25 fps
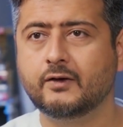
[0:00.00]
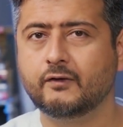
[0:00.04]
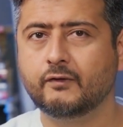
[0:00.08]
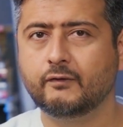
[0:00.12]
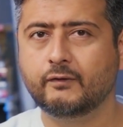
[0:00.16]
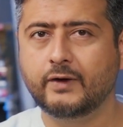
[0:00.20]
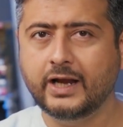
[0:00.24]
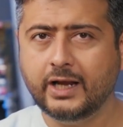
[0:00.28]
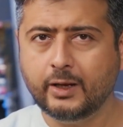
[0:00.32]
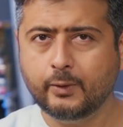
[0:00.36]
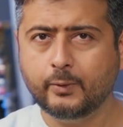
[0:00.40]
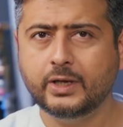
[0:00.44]

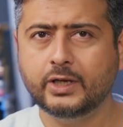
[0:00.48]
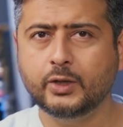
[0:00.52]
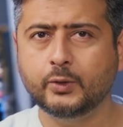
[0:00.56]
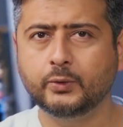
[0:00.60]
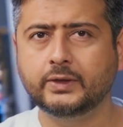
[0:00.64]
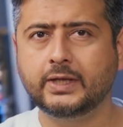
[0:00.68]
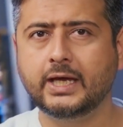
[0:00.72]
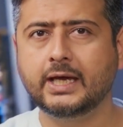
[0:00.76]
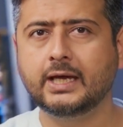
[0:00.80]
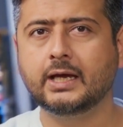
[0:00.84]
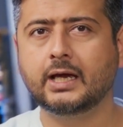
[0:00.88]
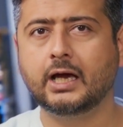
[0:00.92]
Wherever you
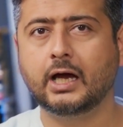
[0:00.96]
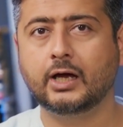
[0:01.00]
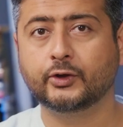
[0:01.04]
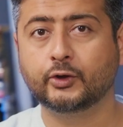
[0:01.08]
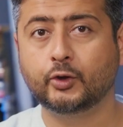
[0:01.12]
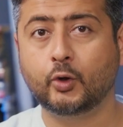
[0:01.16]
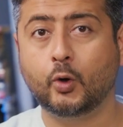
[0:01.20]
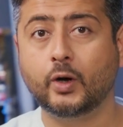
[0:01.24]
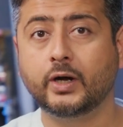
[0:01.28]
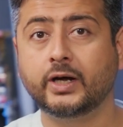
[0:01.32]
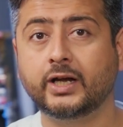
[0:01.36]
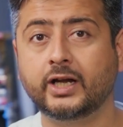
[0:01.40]
think
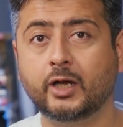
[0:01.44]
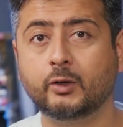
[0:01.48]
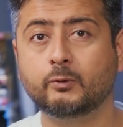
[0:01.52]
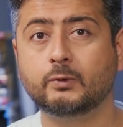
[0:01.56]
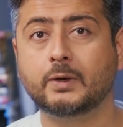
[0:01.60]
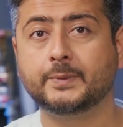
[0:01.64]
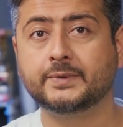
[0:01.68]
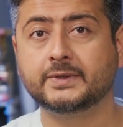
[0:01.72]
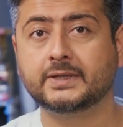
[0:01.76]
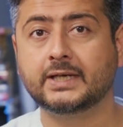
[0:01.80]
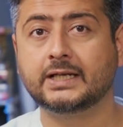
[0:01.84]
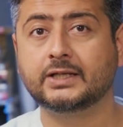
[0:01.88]
authoritative
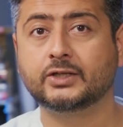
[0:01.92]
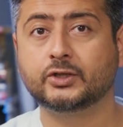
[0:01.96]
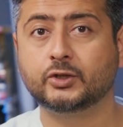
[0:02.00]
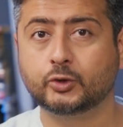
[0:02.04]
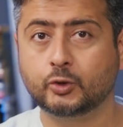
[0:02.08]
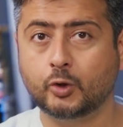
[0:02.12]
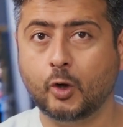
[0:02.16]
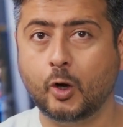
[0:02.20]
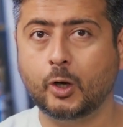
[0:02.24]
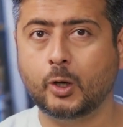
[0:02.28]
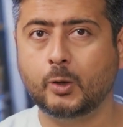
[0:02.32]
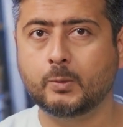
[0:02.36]
websites
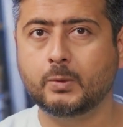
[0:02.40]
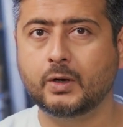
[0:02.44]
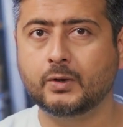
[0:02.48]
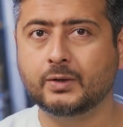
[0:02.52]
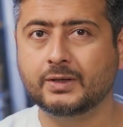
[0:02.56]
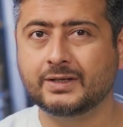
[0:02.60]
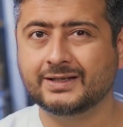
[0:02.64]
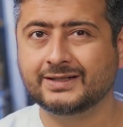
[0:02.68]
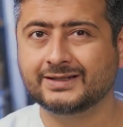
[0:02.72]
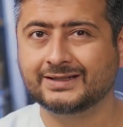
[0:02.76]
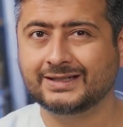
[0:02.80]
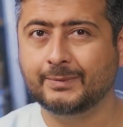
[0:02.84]
talk
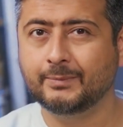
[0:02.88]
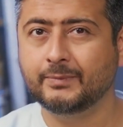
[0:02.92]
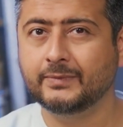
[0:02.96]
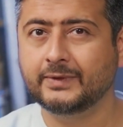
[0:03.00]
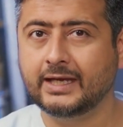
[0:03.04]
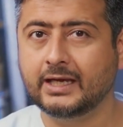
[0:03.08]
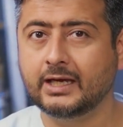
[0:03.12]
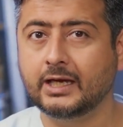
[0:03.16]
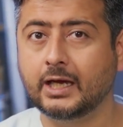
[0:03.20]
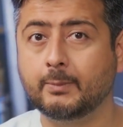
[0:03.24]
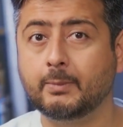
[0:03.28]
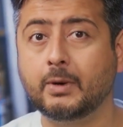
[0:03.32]
about
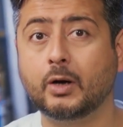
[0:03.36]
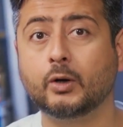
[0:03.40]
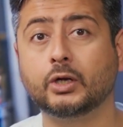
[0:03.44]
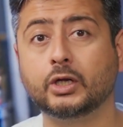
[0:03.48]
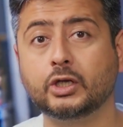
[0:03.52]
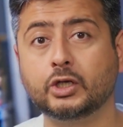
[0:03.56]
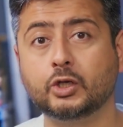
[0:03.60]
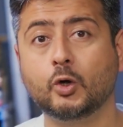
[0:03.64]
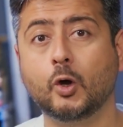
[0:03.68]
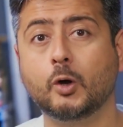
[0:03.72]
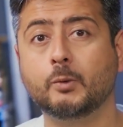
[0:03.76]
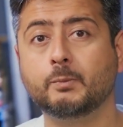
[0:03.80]
something
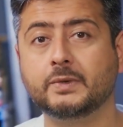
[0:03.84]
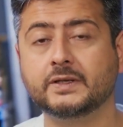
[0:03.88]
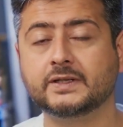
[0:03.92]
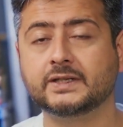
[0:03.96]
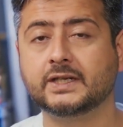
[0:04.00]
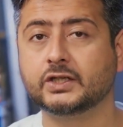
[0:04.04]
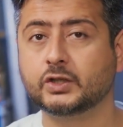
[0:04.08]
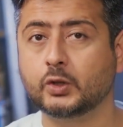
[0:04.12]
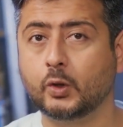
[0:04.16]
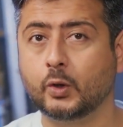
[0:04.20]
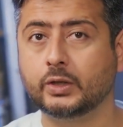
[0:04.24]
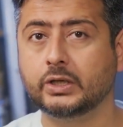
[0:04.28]
about your
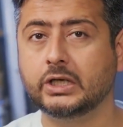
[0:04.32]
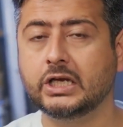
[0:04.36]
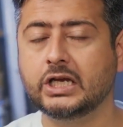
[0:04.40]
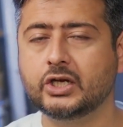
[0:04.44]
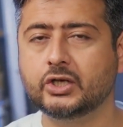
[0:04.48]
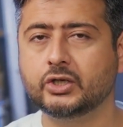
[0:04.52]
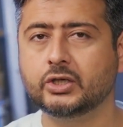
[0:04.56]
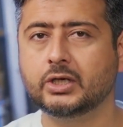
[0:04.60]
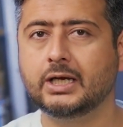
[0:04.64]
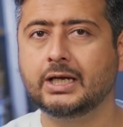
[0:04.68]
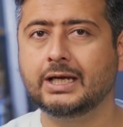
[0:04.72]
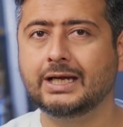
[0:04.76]
business or
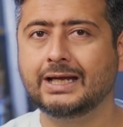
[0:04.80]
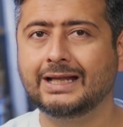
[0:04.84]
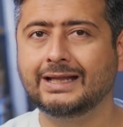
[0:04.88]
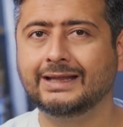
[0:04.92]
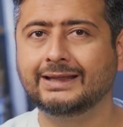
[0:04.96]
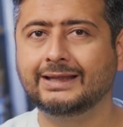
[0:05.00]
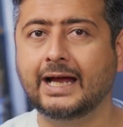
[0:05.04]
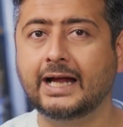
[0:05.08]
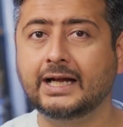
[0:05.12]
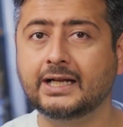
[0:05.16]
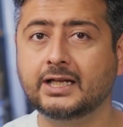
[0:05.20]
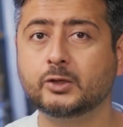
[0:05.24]
niche,
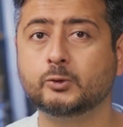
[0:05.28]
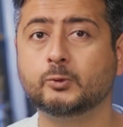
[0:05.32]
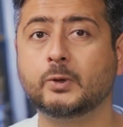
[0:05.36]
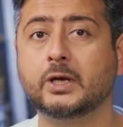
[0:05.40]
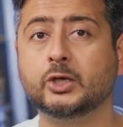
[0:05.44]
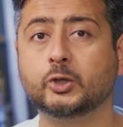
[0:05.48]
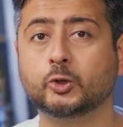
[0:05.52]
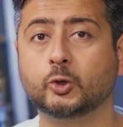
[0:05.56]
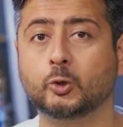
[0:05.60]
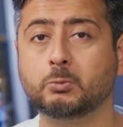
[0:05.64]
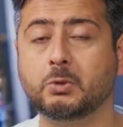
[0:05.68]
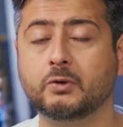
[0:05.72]
that is
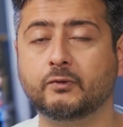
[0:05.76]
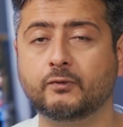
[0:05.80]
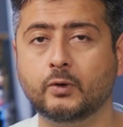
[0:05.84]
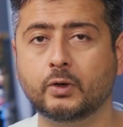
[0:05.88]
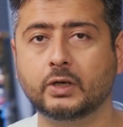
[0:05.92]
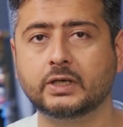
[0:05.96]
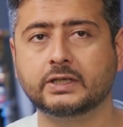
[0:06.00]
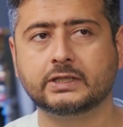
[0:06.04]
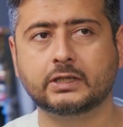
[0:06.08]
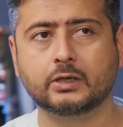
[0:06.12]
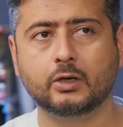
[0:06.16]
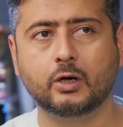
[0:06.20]
where you should be
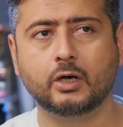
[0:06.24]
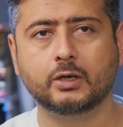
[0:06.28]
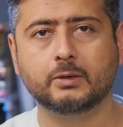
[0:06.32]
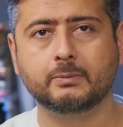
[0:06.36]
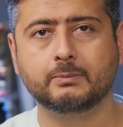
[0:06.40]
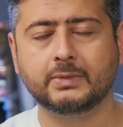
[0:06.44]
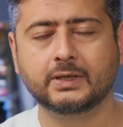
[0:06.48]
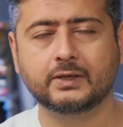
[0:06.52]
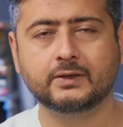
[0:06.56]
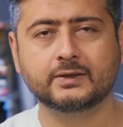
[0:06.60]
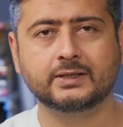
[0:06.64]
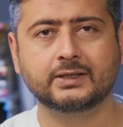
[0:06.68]
focusing
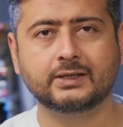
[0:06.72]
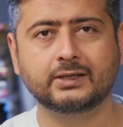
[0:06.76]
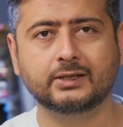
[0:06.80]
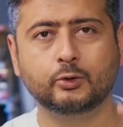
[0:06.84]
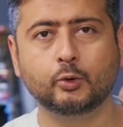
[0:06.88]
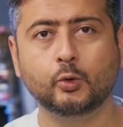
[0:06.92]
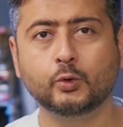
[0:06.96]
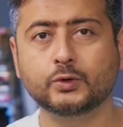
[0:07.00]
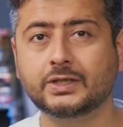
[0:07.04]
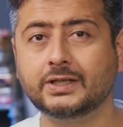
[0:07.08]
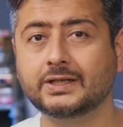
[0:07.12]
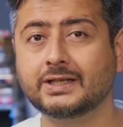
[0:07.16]
on because
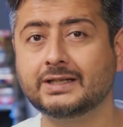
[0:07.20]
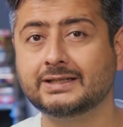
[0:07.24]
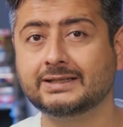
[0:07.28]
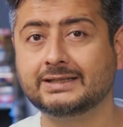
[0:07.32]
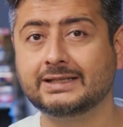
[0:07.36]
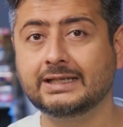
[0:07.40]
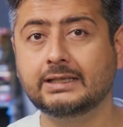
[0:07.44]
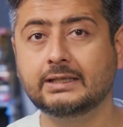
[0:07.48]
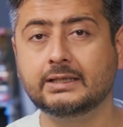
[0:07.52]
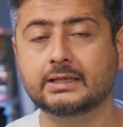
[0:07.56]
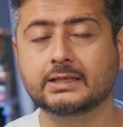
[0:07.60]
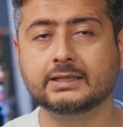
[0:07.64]
those are the
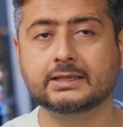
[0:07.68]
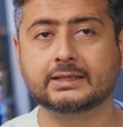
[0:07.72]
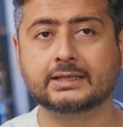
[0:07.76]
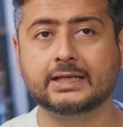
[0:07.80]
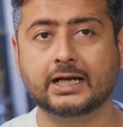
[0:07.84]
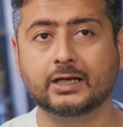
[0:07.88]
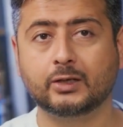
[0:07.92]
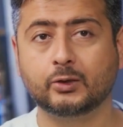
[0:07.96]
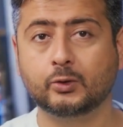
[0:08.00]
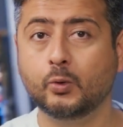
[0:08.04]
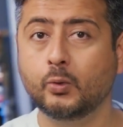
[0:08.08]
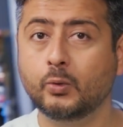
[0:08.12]
signals
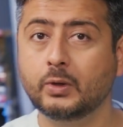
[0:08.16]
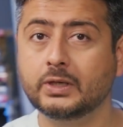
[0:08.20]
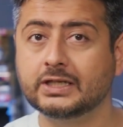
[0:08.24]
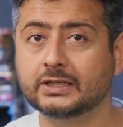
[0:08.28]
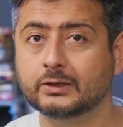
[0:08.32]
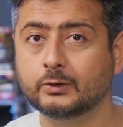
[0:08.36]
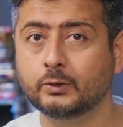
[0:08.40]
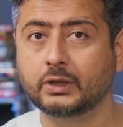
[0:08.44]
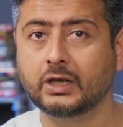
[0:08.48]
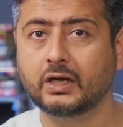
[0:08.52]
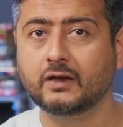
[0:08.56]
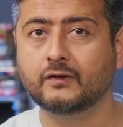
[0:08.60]
that Google
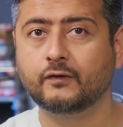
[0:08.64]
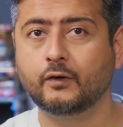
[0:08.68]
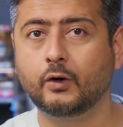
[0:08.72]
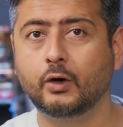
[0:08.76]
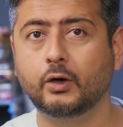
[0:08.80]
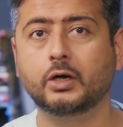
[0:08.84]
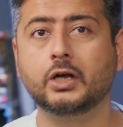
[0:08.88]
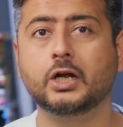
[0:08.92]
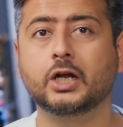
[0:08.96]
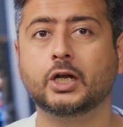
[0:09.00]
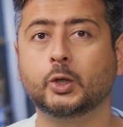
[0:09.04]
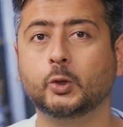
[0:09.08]
is looking
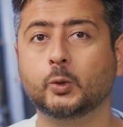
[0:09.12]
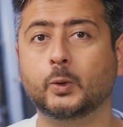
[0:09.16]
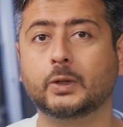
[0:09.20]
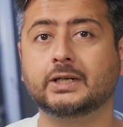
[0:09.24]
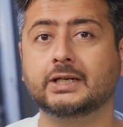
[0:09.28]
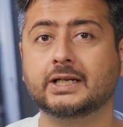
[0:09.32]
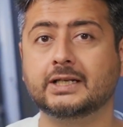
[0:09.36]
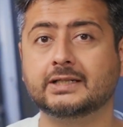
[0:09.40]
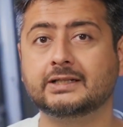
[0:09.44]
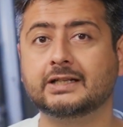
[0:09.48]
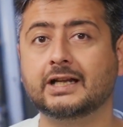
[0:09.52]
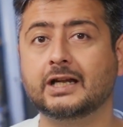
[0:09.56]
for to
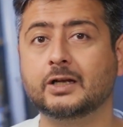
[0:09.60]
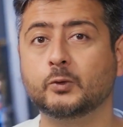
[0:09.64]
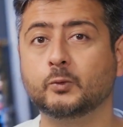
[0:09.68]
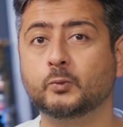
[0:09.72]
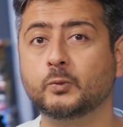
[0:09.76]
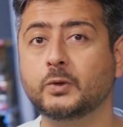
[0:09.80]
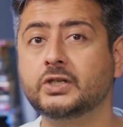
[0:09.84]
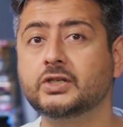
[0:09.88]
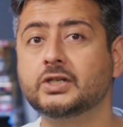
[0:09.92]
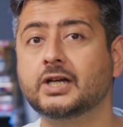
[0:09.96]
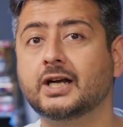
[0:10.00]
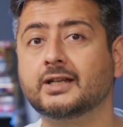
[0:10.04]

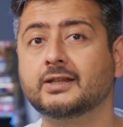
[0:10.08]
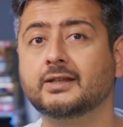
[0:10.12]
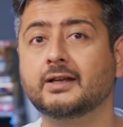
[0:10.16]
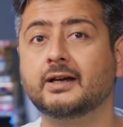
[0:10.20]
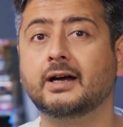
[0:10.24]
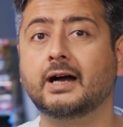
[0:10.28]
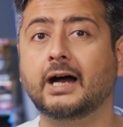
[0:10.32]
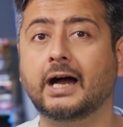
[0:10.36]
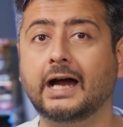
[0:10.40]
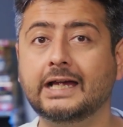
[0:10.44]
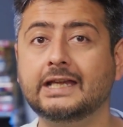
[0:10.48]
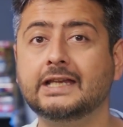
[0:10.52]
understand which are the
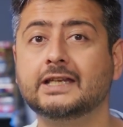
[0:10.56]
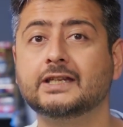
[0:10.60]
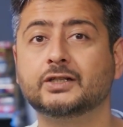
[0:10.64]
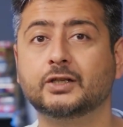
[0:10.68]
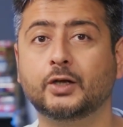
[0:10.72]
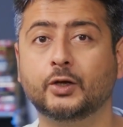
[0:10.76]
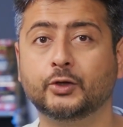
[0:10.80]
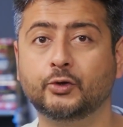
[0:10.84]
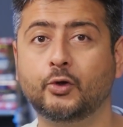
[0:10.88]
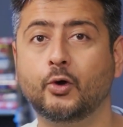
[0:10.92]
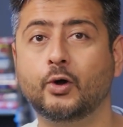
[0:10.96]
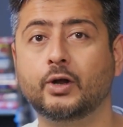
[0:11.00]

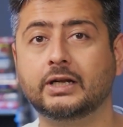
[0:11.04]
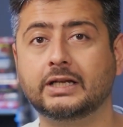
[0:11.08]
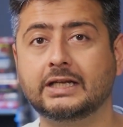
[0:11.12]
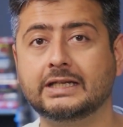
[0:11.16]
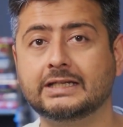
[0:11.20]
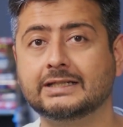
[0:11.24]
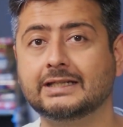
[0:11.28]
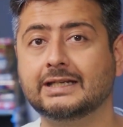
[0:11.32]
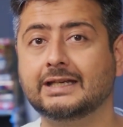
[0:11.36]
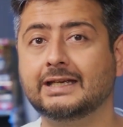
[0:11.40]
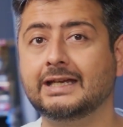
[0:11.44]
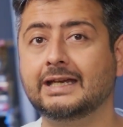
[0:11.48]
highest
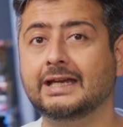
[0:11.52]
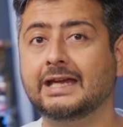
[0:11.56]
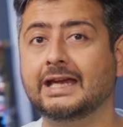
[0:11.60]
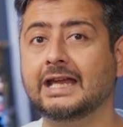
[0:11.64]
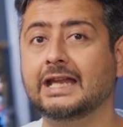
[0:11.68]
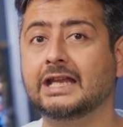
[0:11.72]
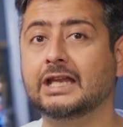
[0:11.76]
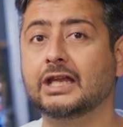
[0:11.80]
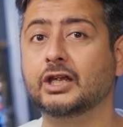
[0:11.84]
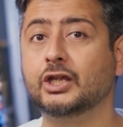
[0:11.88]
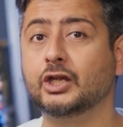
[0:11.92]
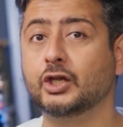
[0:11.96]
authorities
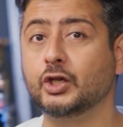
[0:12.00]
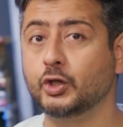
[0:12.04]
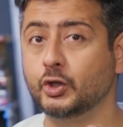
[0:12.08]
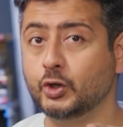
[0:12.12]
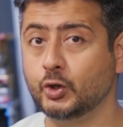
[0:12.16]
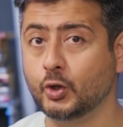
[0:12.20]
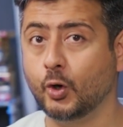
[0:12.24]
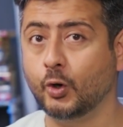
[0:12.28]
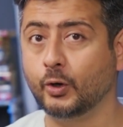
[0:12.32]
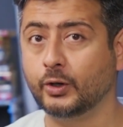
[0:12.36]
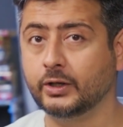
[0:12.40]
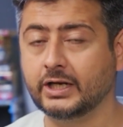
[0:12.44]
in
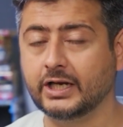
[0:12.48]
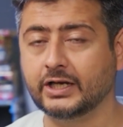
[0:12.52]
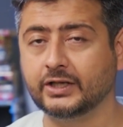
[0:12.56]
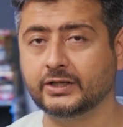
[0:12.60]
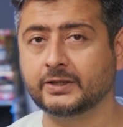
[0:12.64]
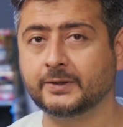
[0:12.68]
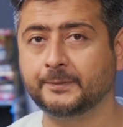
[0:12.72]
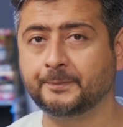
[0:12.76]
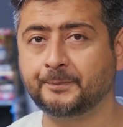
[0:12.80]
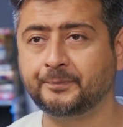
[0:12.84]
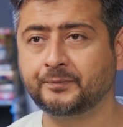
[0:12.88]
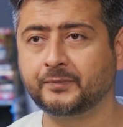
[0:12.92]
your
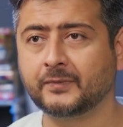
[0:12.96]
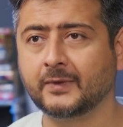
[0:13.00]
niche.